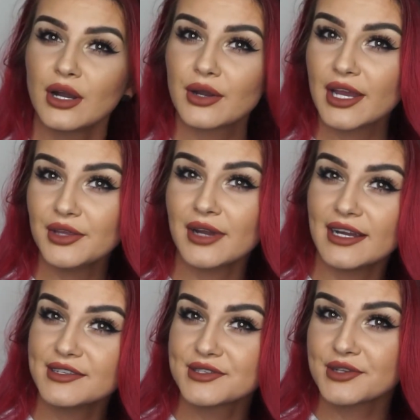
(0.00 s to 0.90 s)
Okay, you
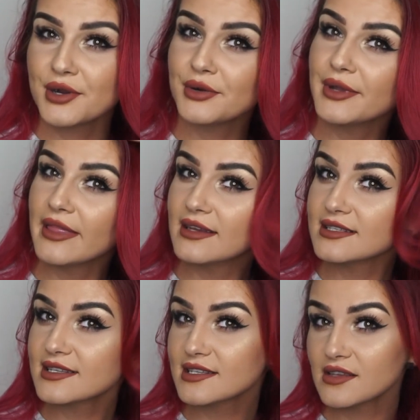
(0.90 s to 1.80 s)
guys, so
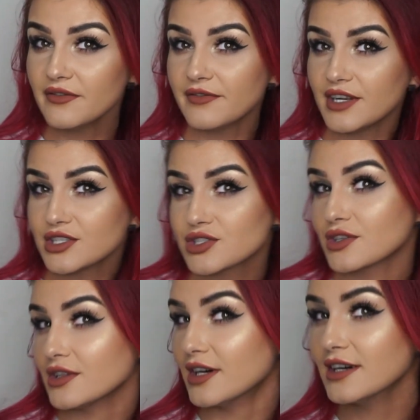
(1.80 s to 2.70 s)
this is the finished
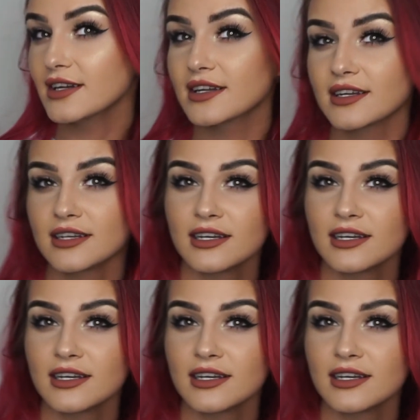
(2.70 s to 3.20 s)
look.